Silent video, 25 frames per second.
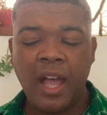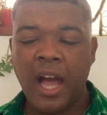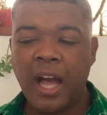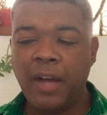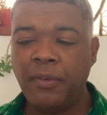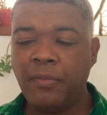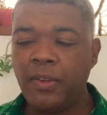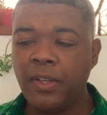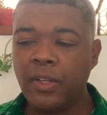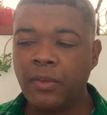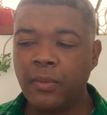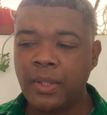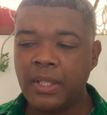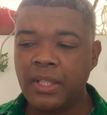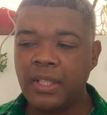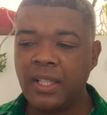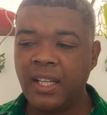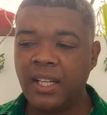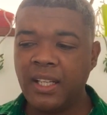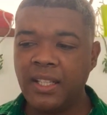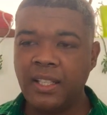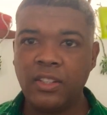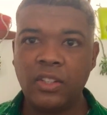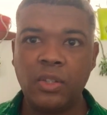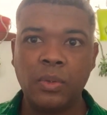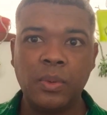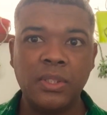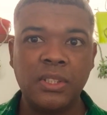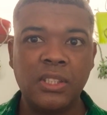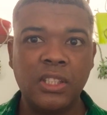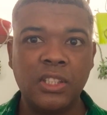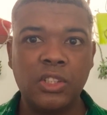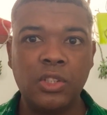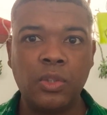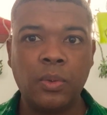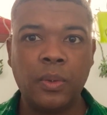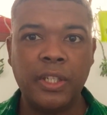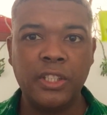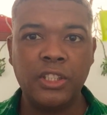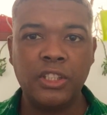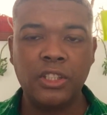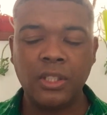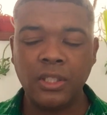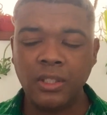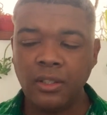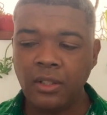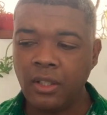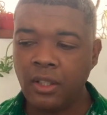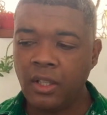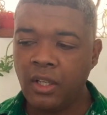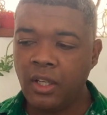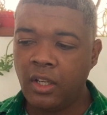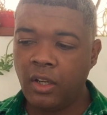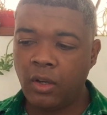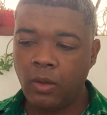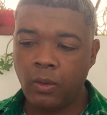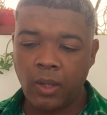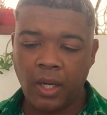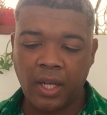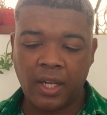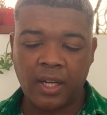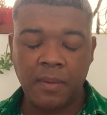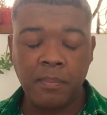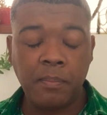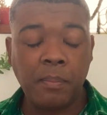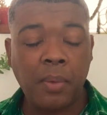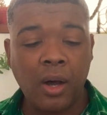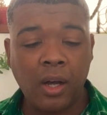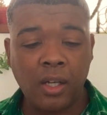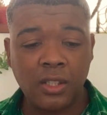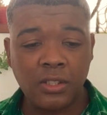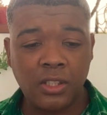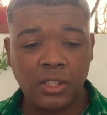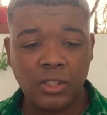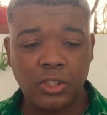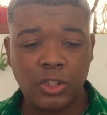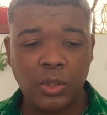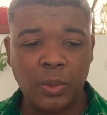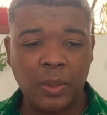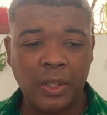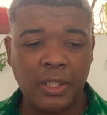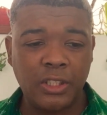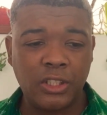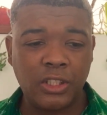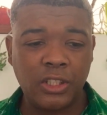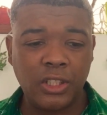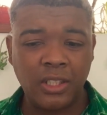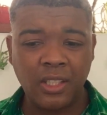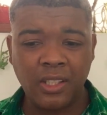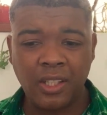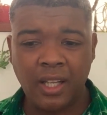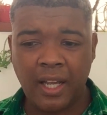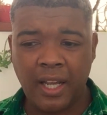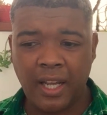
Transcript: I feel returning to a situation or like a past situation,